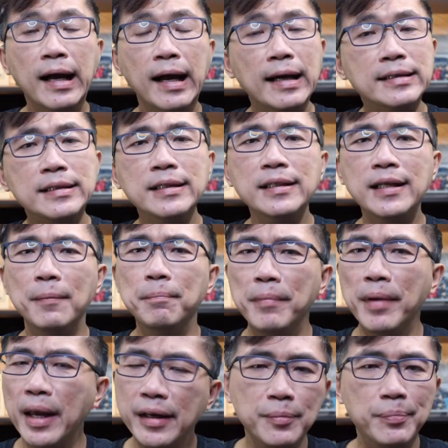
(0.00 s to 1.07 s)
I see that
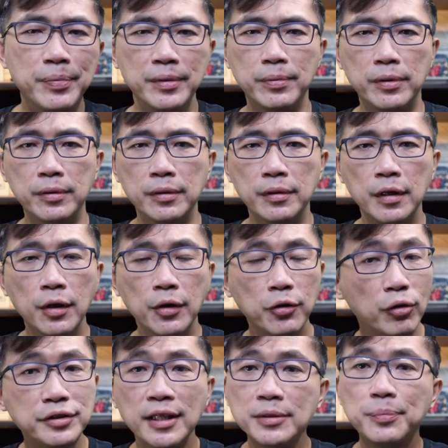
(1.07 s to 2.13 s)
many people,
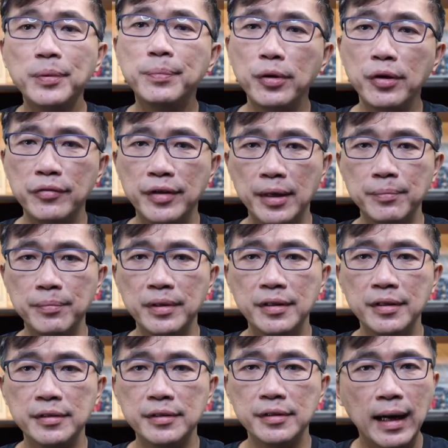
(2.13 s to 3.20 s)
not just people with
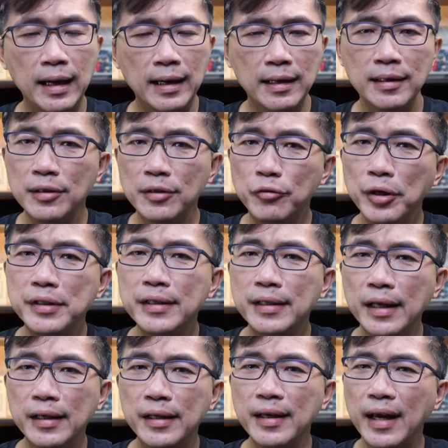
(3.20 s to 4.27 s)
diabetes, are already
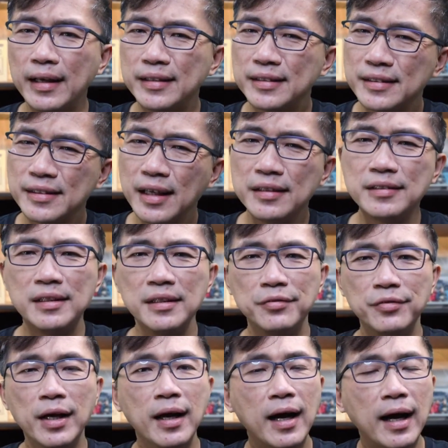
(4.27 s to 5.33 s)
taking excessive,